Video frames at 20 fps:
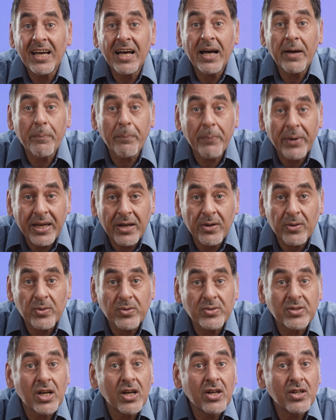
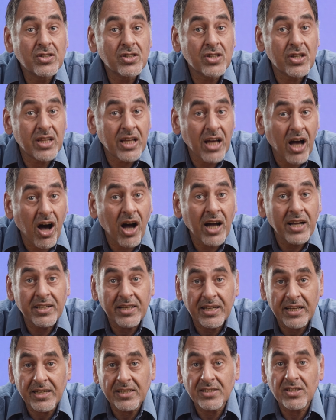appeals to the
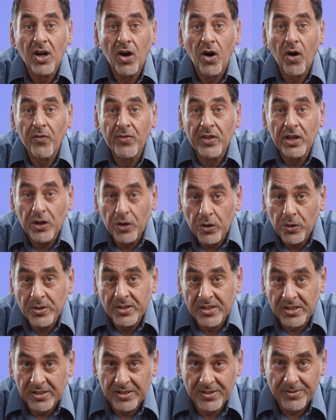ideas of the
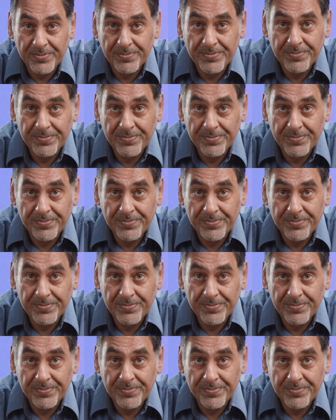users.